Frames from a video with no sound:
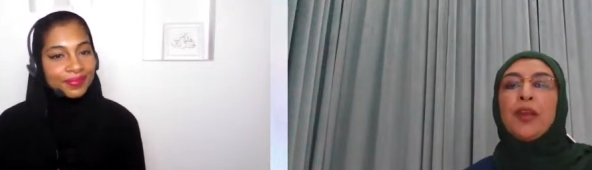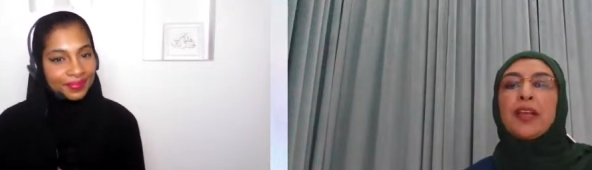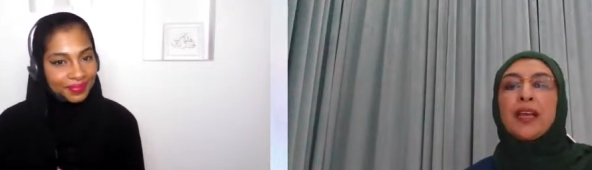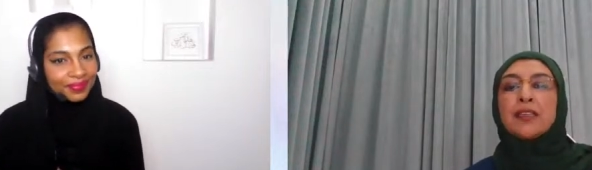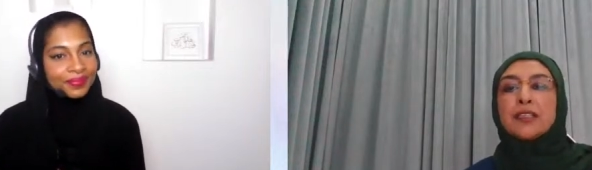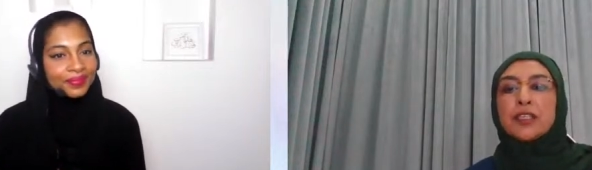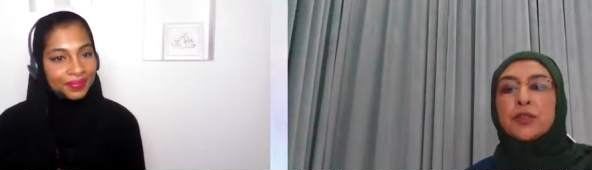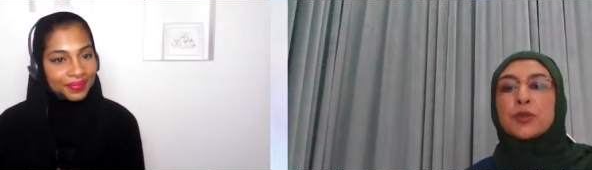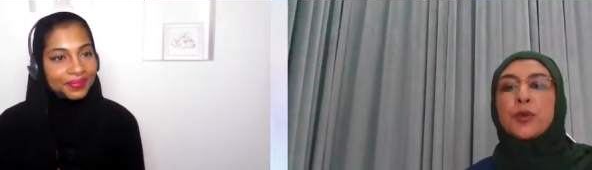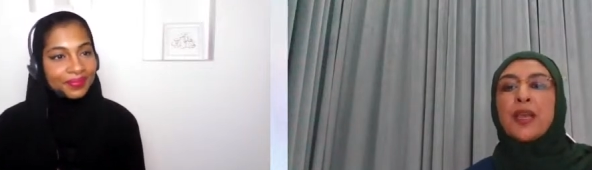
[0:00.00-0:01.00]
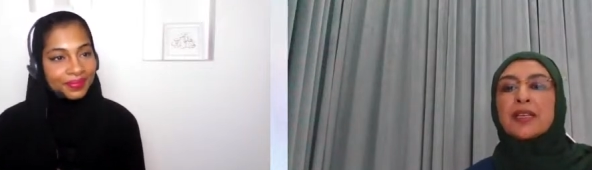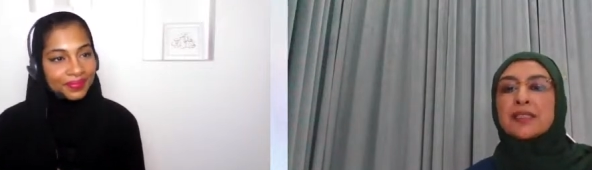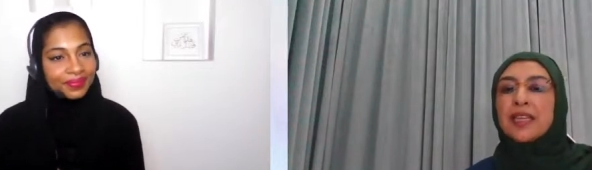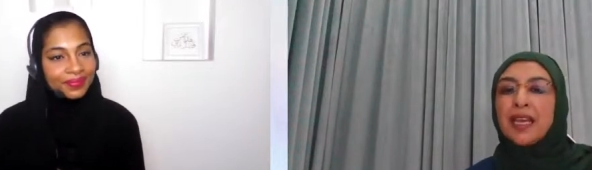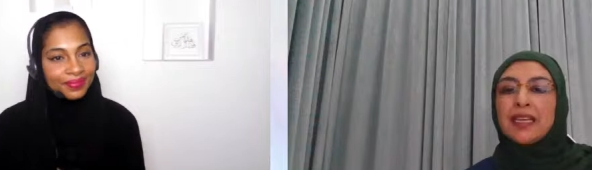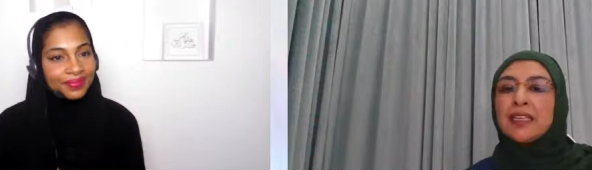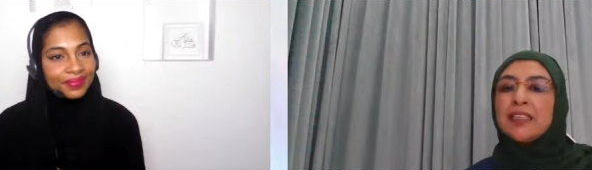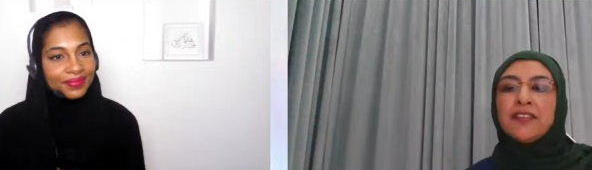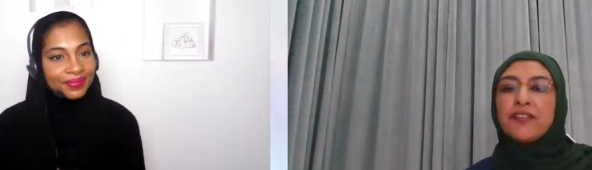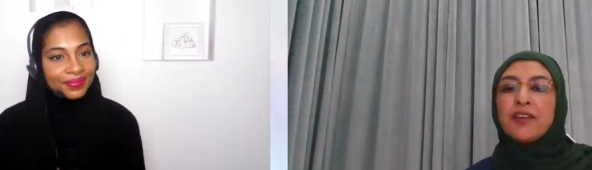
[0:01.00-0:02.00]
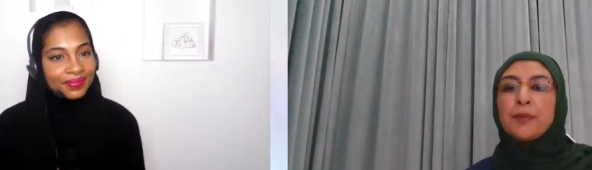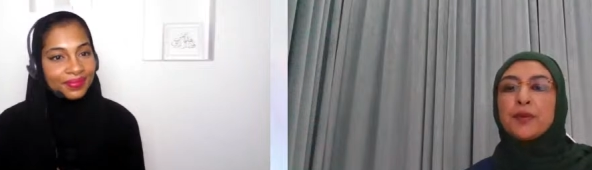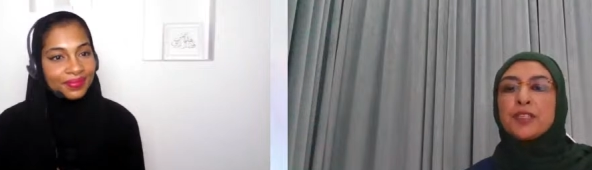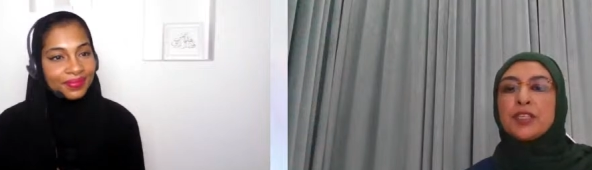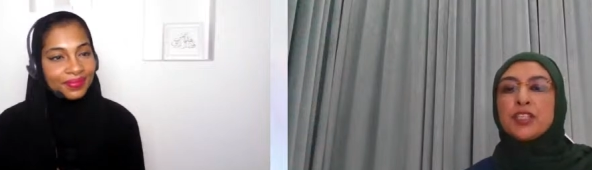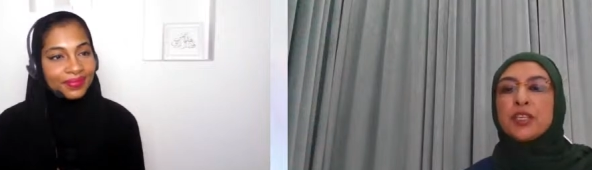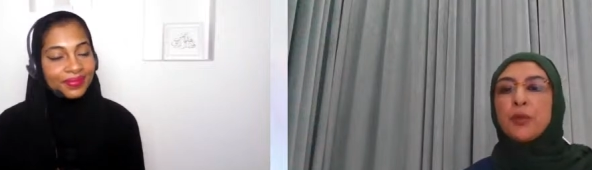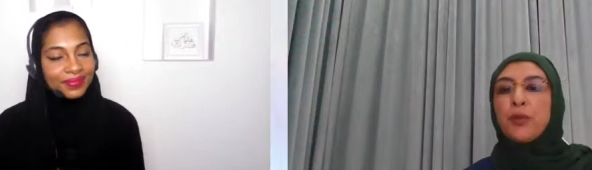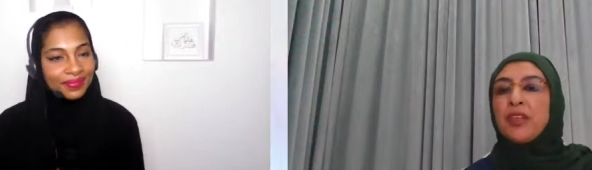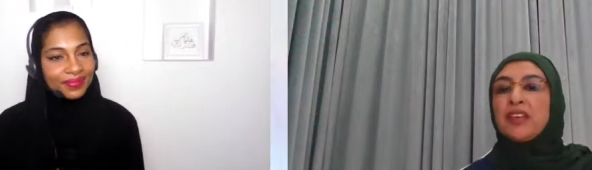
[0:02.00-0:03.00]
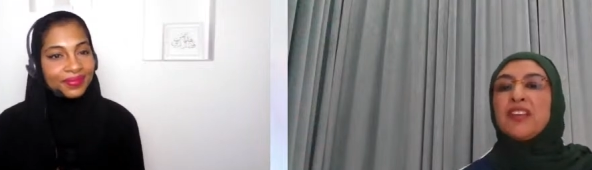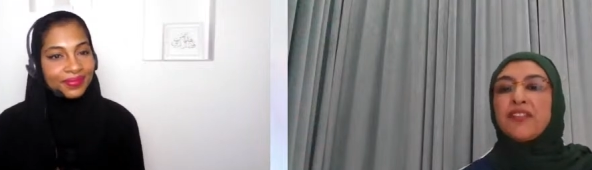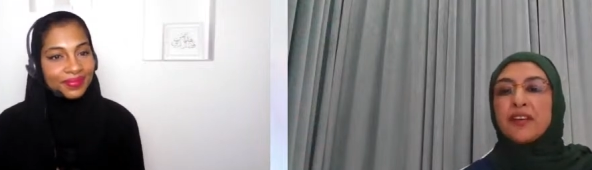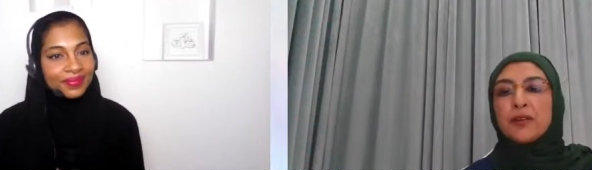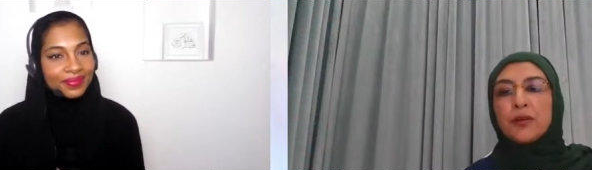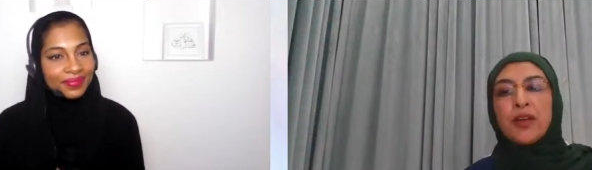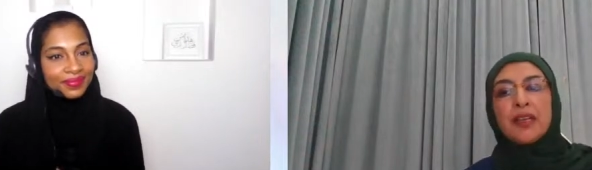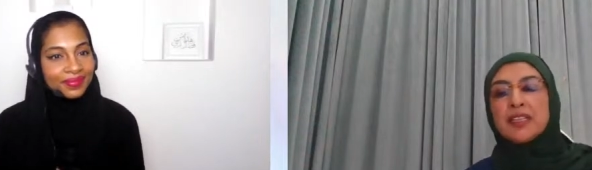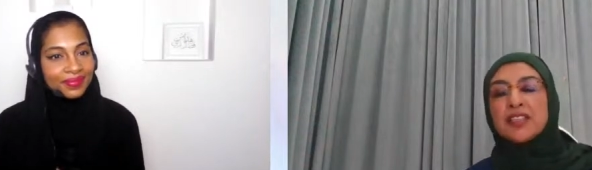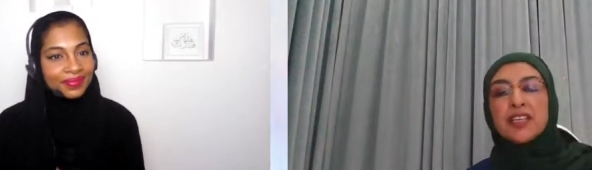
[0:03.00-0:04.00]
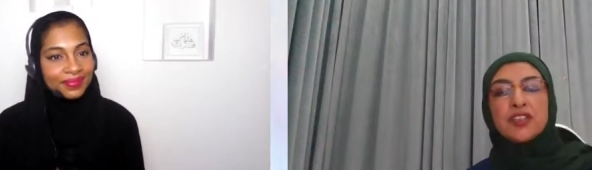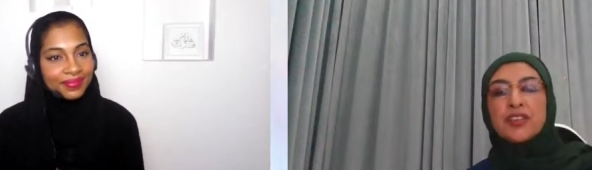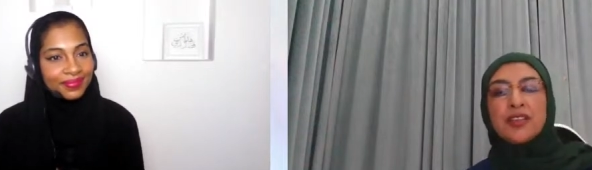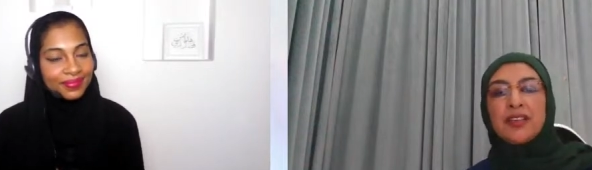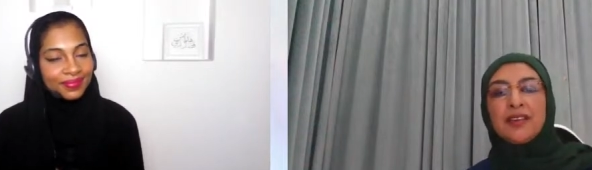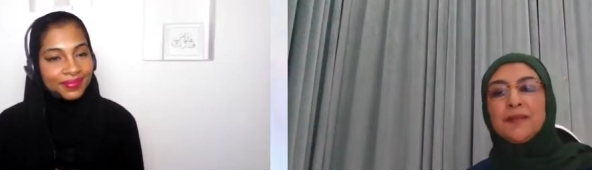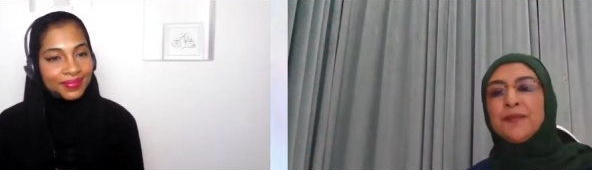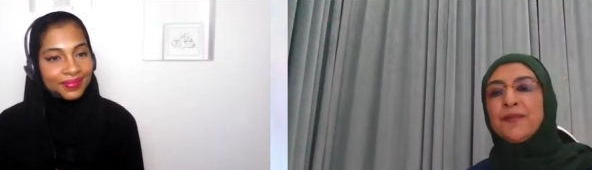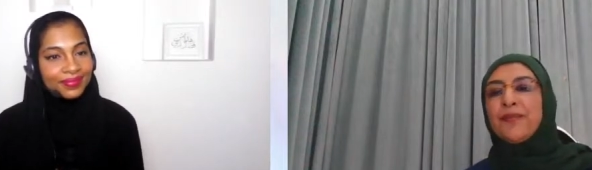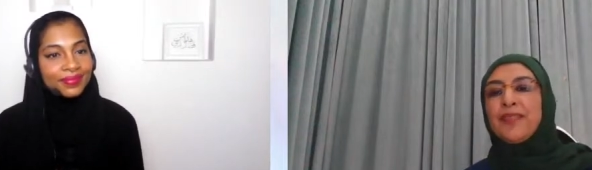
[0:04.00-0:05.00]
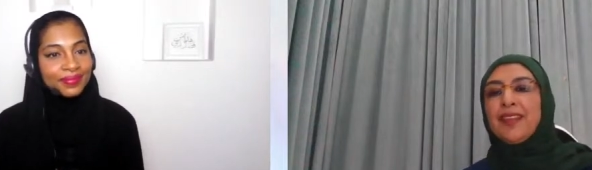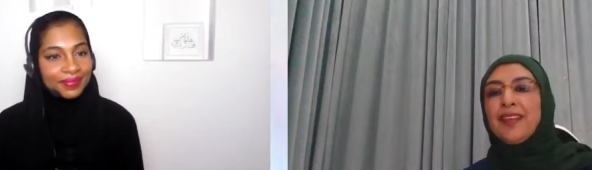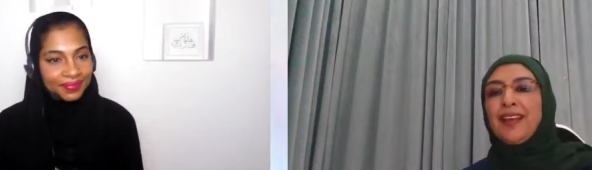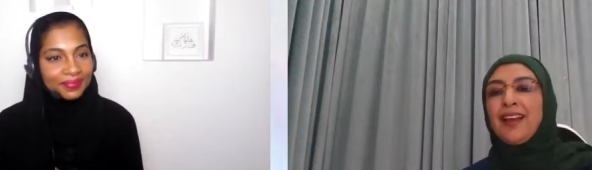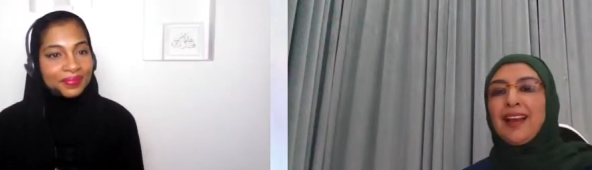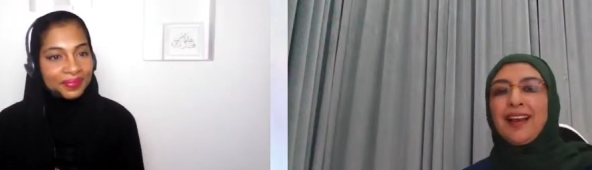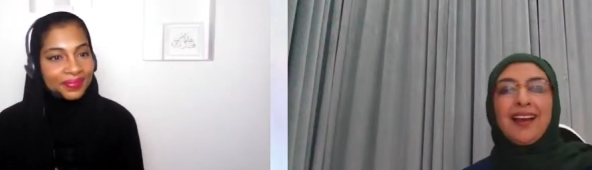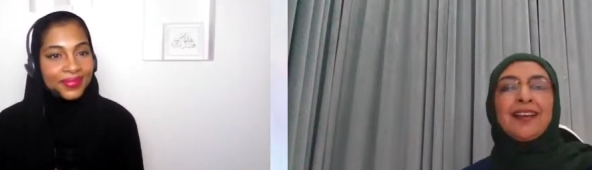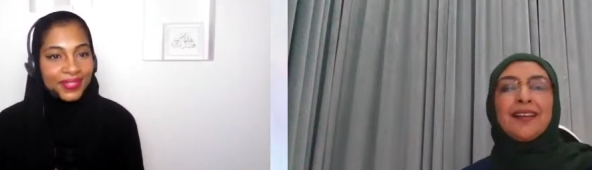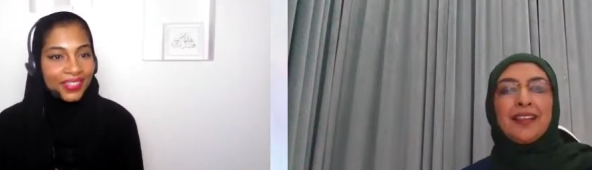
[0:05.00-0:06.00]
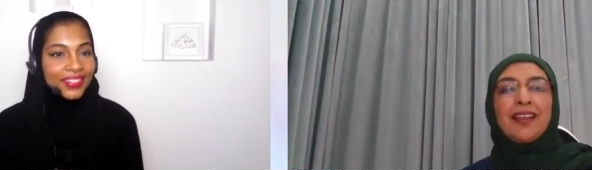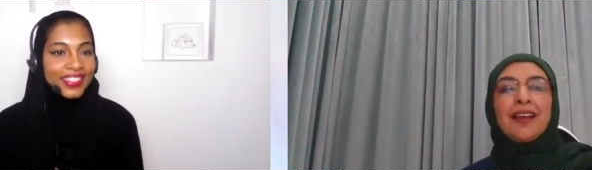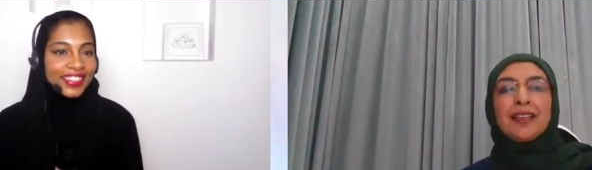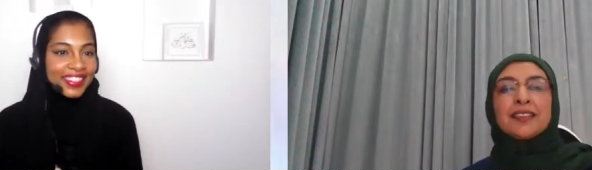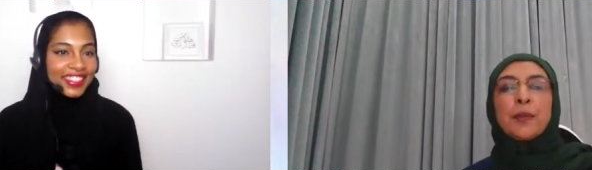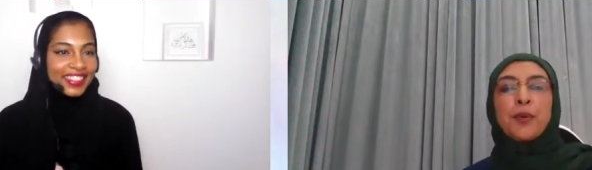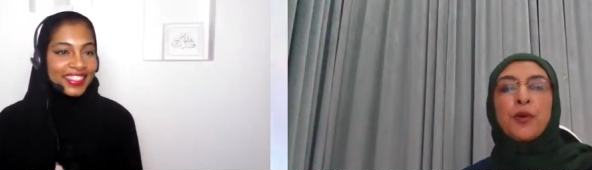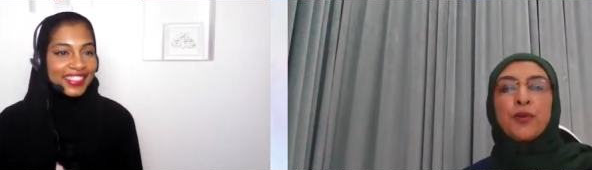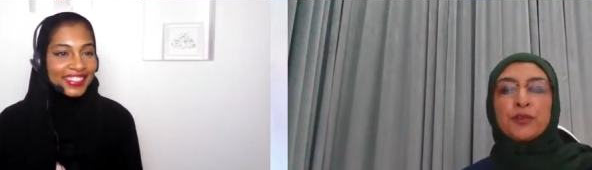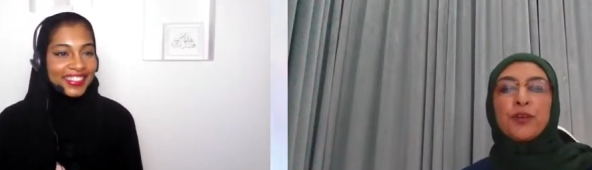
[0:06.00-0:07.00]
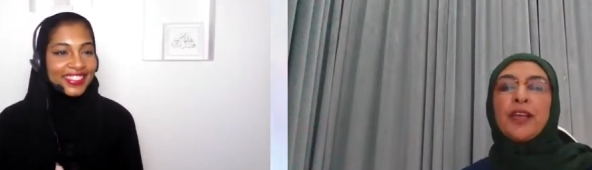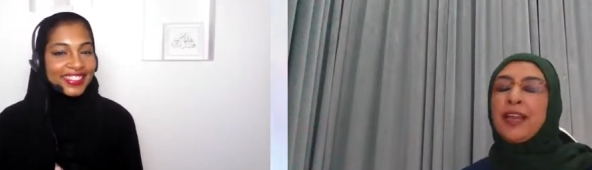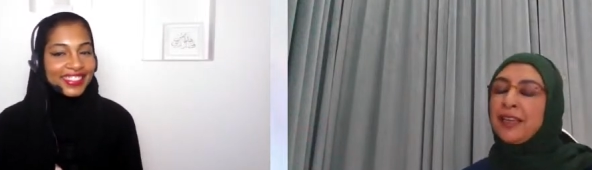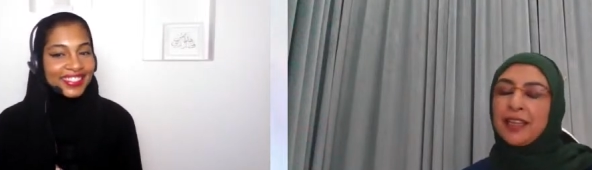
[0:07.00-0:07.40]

Speaker 1: we'll continue to excel in different positions within different organization yeah definitely. under the support